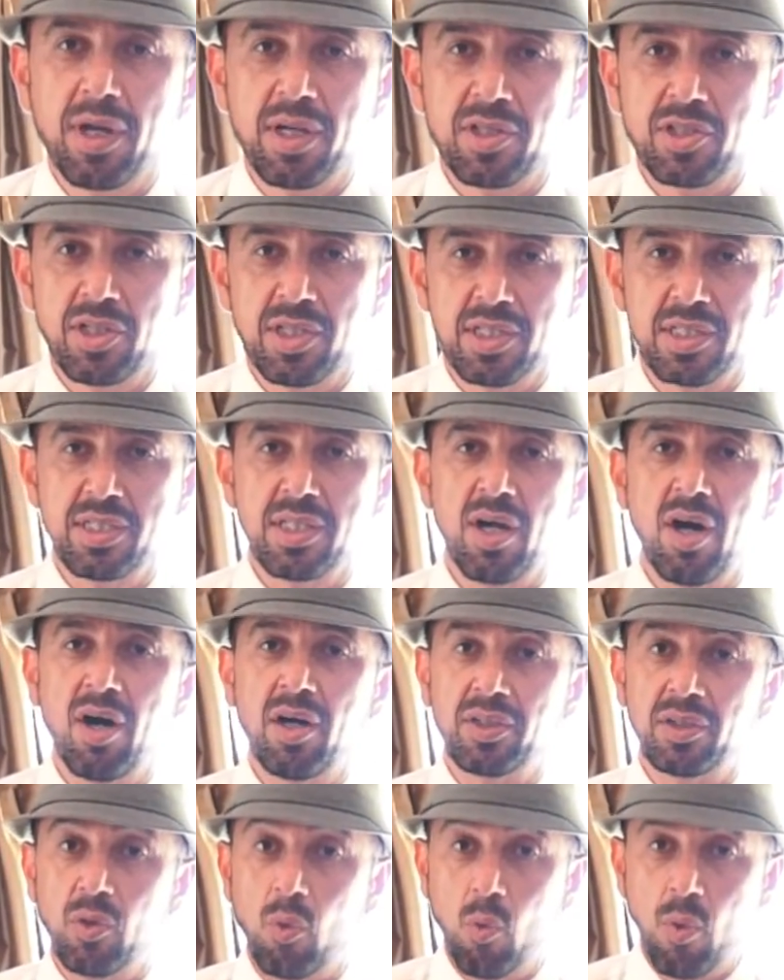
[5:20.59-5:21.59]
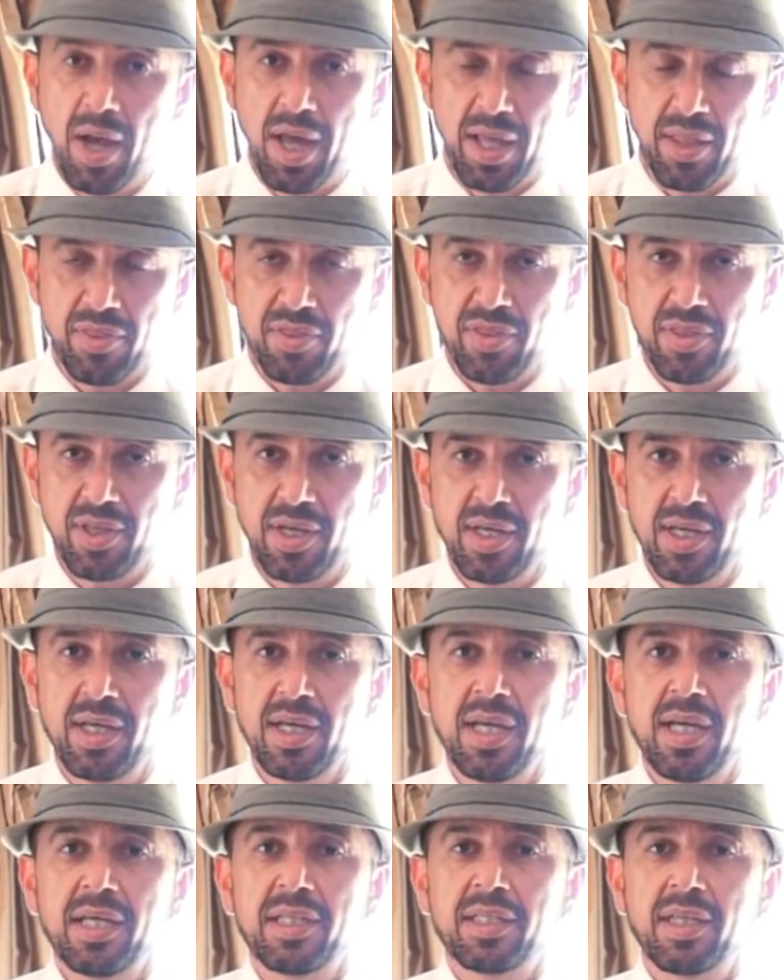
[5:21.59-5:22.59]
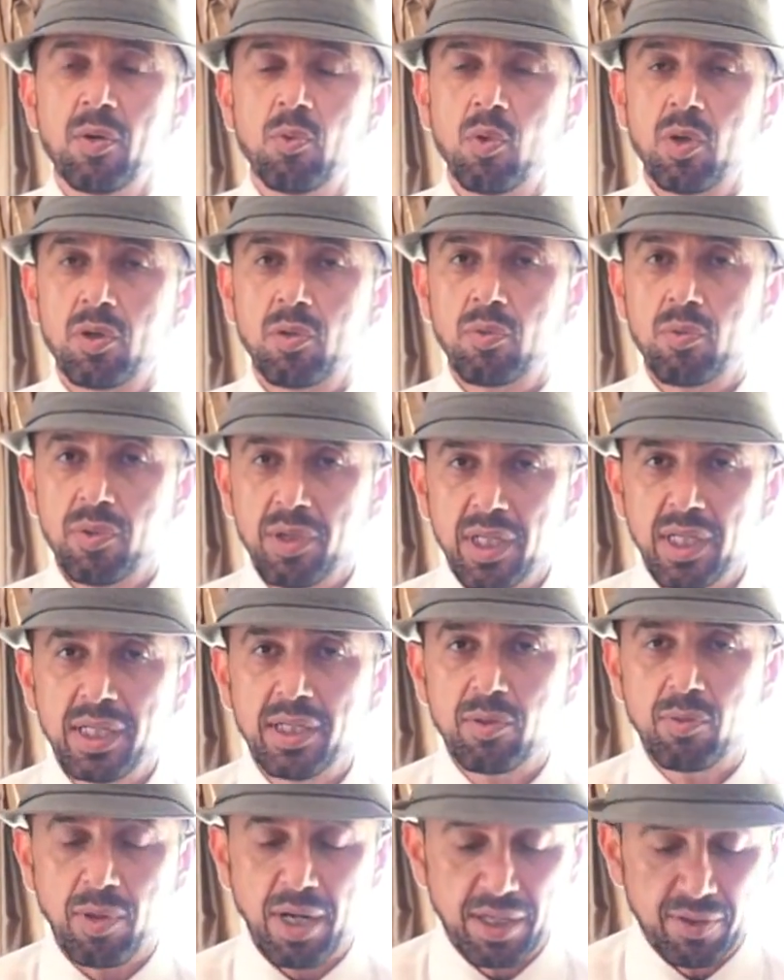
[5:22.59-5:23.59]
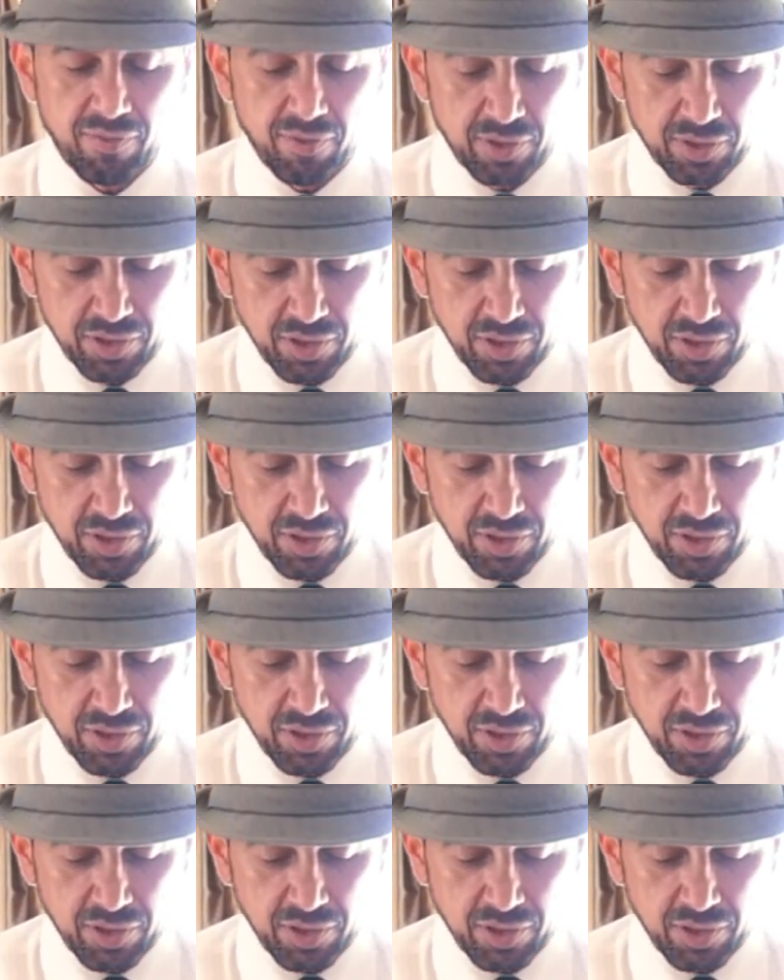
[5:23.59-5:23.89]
inches on the width. They work really great for